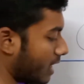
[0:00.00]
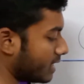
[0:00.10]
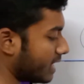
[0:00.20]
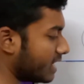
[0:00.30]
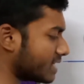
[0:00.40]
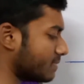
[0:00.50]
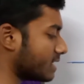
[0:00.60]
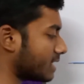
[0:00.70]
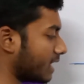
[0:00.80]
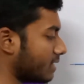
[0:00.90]
what? Del x
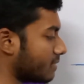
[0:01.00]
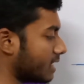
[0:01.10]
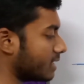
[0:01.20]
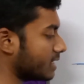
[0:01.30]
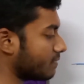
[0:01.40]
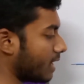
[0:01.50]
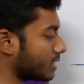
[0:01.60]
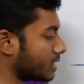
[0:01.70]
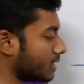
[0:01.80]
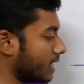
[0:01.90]
means nothing but this
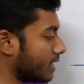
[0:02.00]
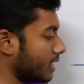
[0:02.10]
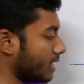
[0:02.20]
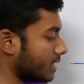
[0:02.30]
function, right?